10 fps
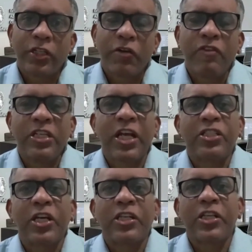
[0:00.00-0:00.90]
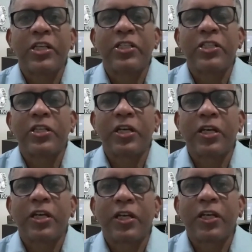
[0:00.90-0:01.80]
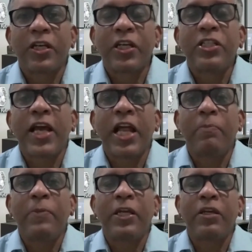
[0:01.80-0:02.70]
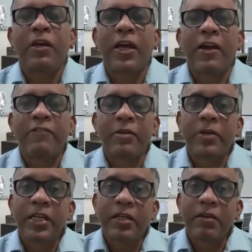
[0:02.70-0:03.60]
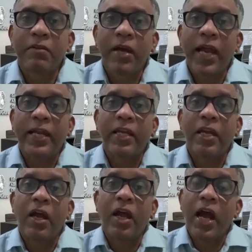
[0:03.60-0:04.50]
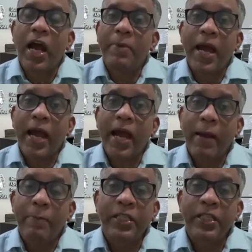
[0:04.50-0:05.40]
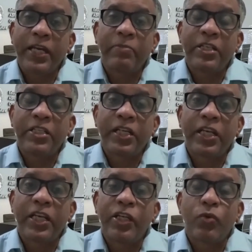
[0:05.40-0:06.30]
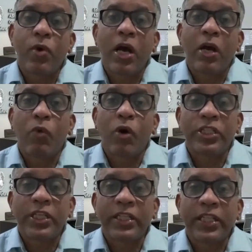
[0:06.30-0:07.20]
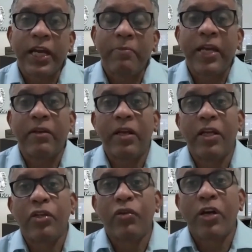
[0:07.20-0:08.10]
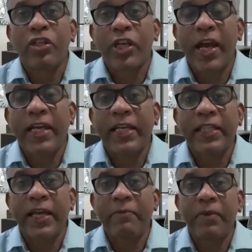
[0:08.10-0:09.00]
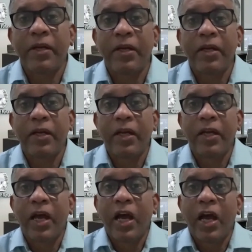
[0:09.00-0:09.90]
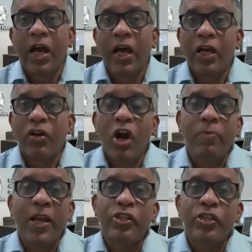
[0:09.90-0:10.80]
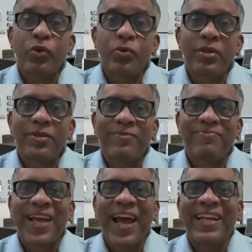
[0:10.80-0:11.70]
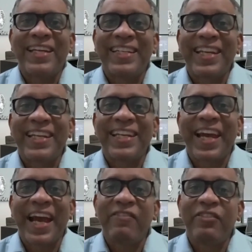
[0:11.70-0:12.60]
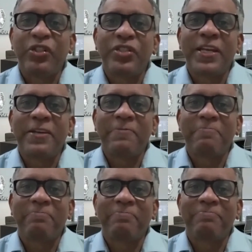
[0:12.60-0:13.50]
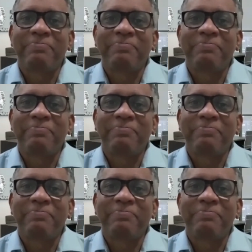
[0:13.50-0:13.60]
The visa success is helping everybody, and I'm happy that basically you are watching them and you are sharing them. God bless you and take care. Have a good day.